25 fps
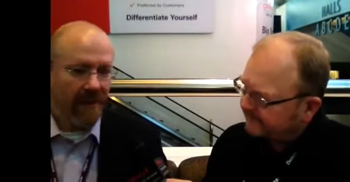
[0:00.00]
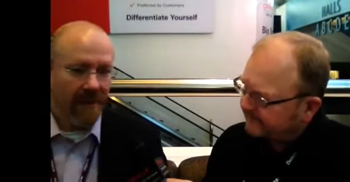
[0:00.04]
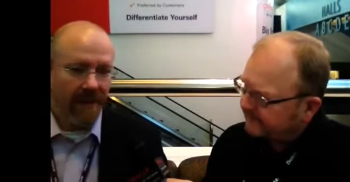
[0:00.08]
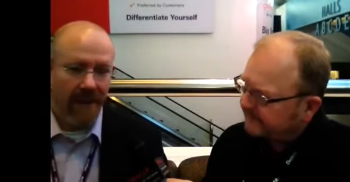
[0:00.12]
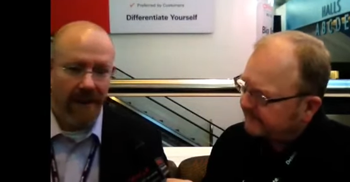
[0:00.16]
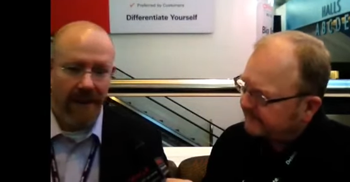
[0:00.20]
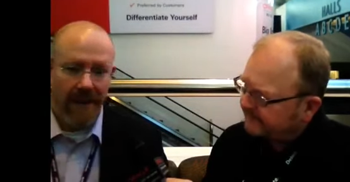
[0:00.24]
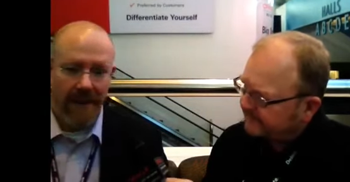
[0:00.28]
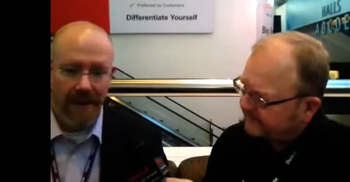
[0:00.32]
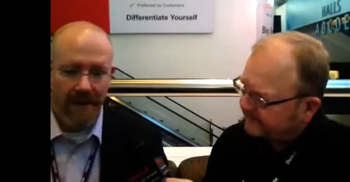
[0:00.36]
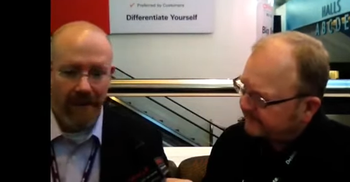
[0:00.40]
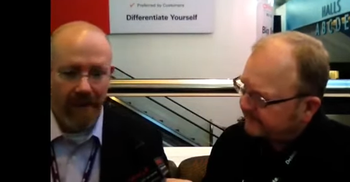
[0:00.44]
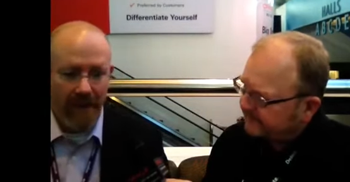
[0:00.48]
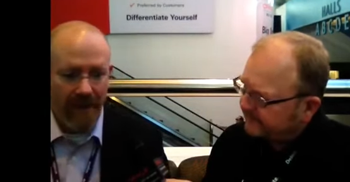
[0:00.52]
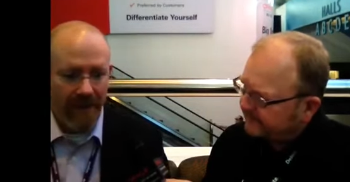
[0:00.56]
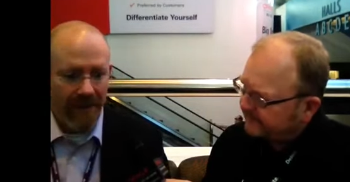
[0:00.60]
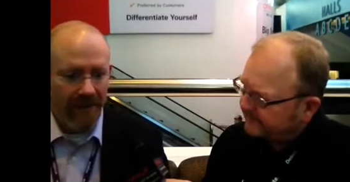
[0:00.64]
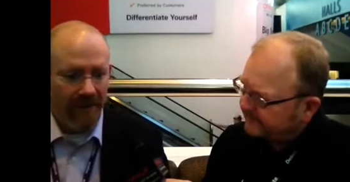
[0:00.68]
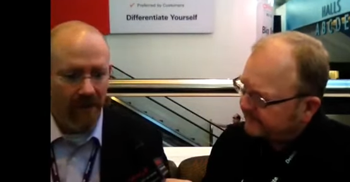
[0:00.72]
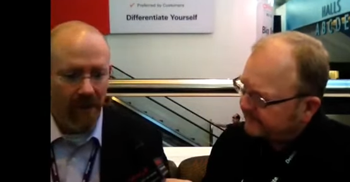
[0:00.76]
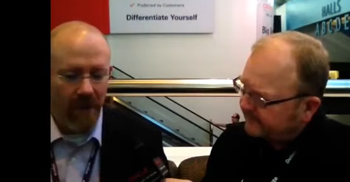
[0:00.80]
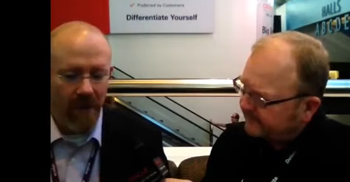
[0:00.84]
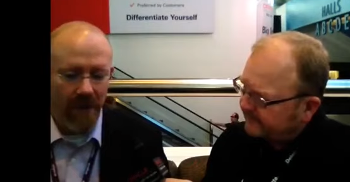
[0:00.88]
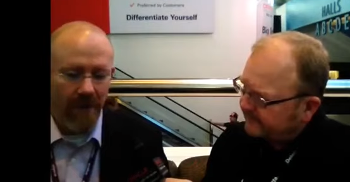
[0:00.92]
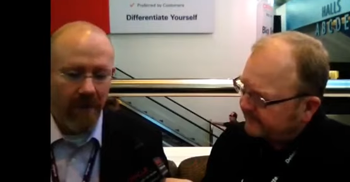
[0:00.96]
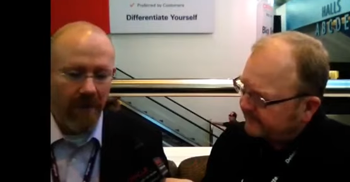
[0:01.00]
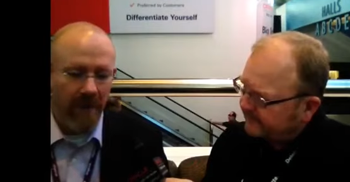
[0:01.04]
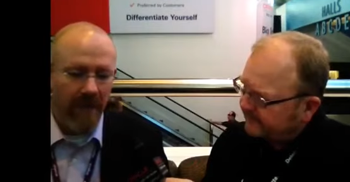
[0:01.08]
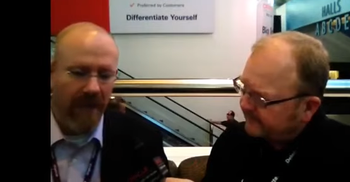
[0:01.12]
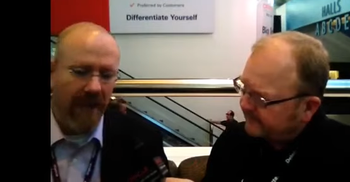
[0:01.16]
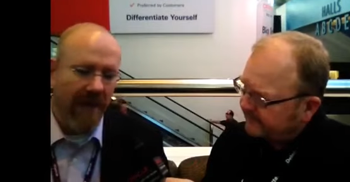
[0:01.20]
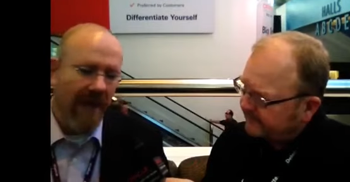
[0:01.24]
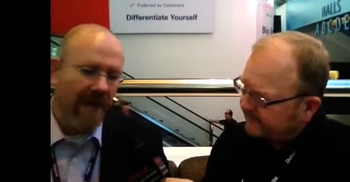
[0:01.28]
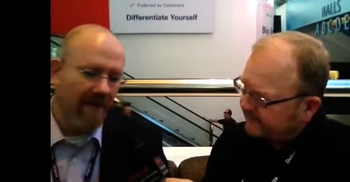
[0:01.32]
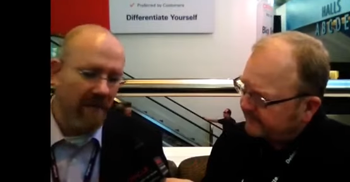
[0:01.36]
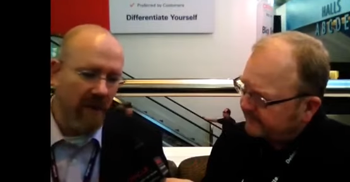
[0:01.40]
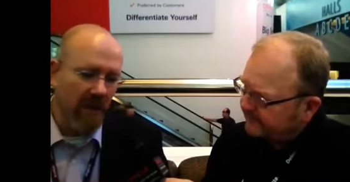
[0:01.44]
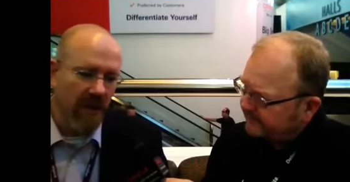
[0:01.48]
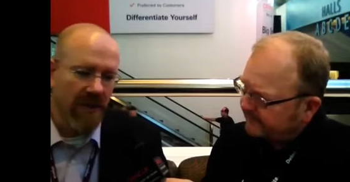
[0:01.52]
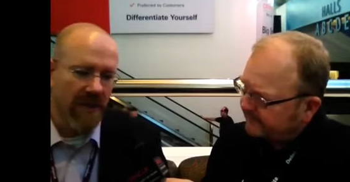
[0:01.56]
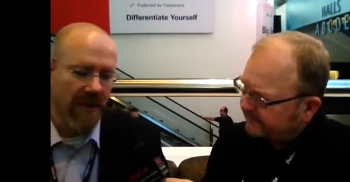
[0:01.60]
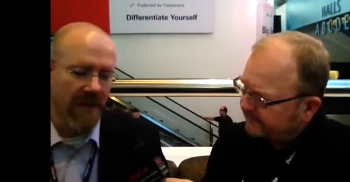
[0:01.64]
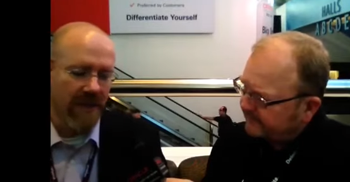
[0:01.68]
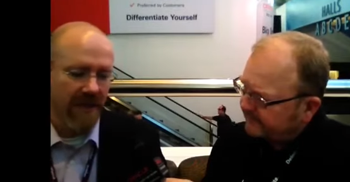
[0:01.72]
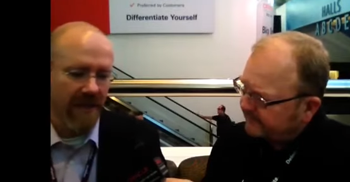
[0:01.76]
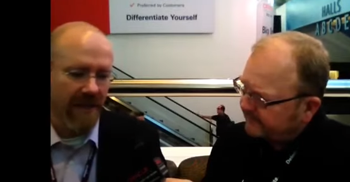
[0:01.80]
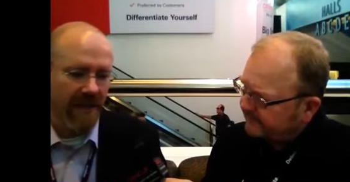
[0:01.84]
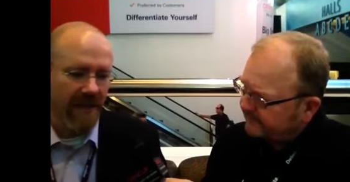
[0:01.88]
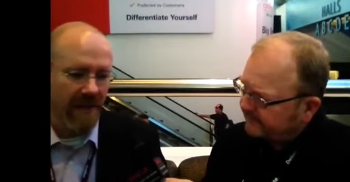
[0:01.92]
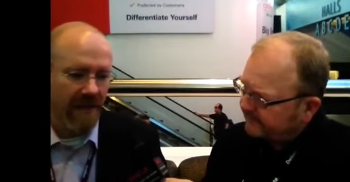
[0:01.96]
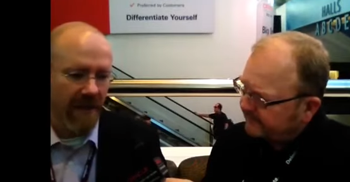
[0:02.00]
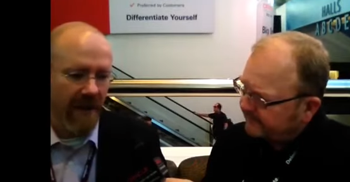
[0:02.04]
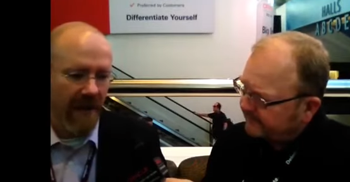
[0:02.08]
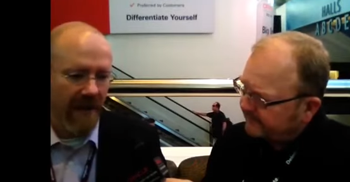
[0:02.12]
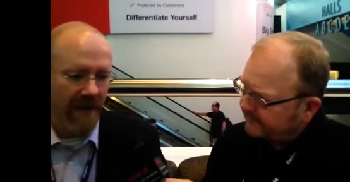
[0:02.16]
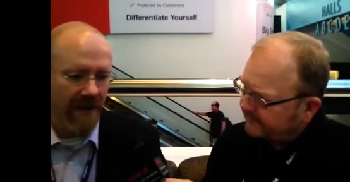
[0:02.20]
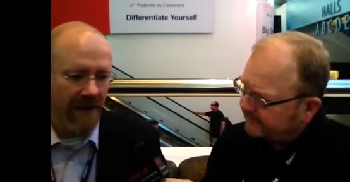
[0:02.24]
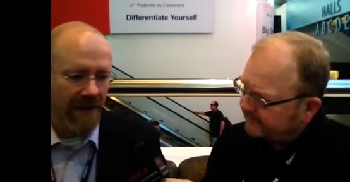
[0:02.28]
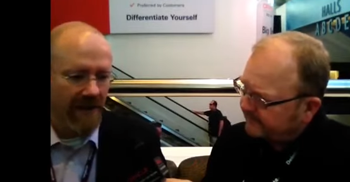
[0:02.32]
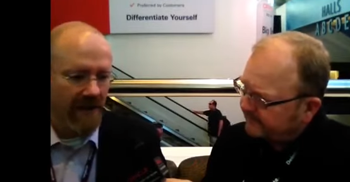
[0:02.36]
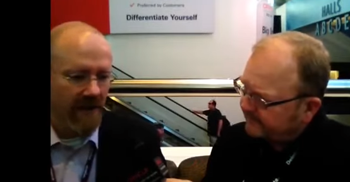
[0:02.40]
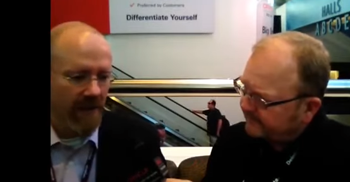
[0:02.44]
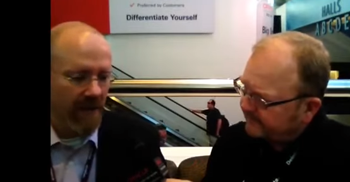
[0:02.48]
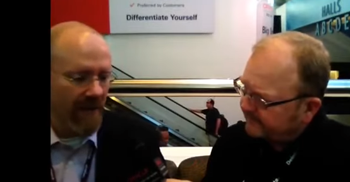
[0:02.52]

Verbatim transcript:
Speaker 1: Um, but the one I'm kind of most excited about is